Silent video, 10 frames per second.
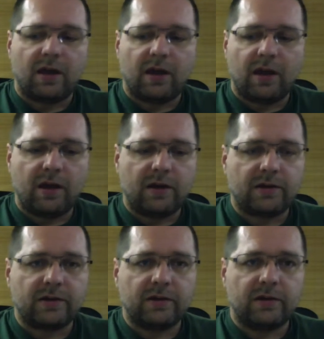and
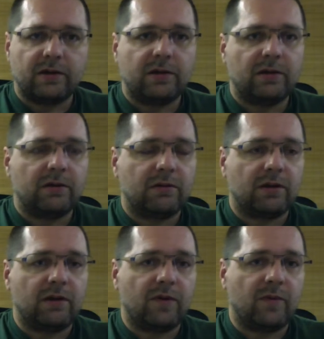
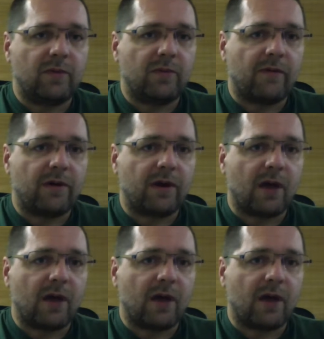it will be powered